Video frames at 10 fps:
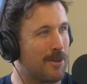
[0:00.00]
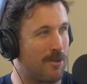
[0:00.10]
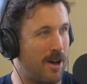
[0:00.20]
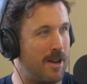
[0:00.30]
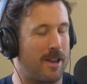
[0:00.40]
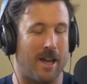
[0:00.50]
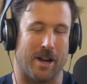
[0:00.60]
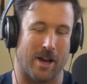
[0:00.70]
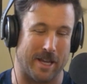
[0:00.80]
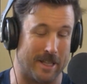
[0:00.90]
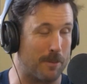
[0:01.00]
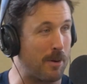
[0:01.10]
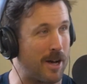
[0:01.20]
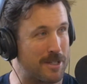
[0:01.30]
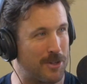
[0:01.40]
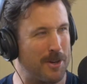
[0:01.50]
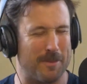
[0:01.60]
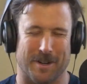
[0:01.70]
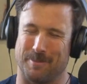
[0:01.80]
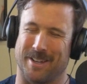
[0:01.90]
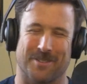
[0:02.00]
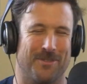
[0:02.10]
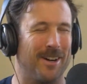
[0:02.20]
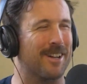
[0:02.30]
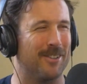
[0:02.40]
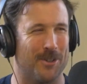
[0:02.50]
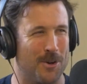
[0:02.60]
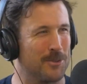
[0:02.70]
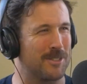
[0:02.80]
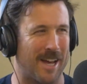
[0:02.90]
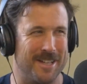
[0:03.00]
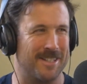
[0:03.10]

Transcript: right? Mm. And I hit the pass on him, and I'm like, all day,